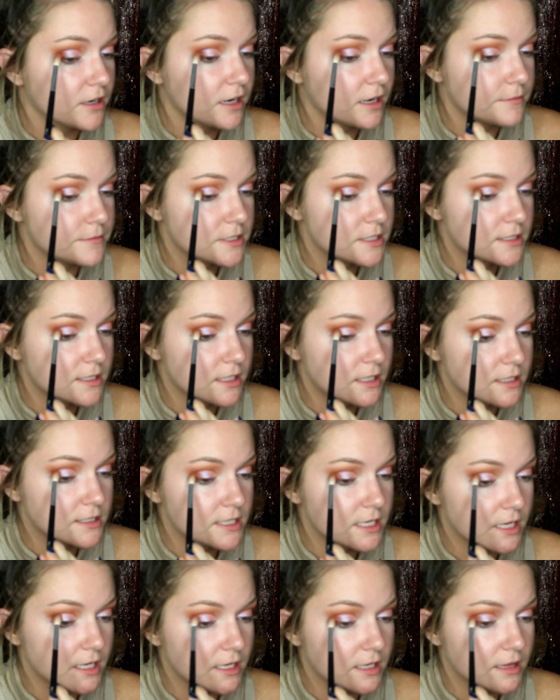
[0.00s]
I'm just going
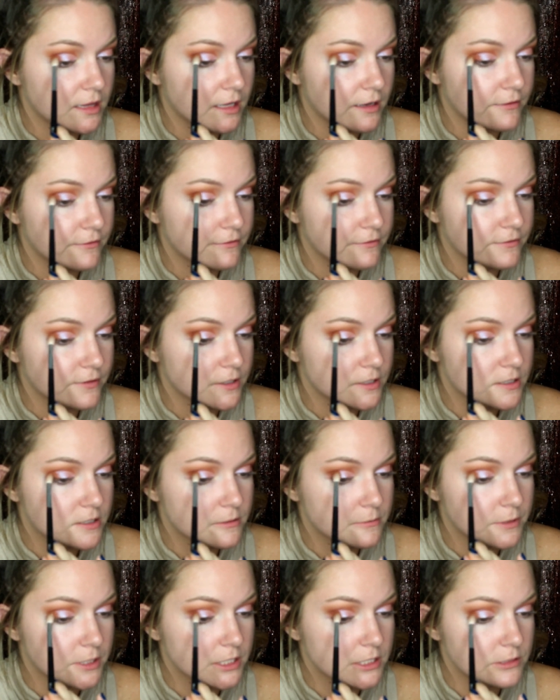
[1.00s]
to take that
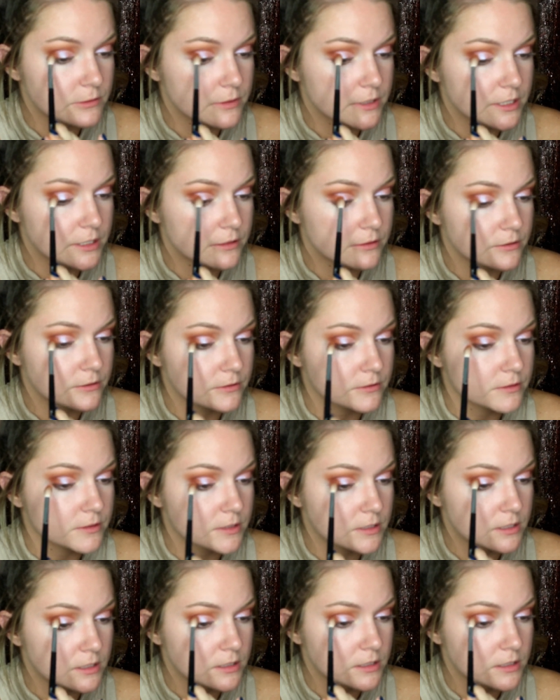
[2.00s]
first brush we used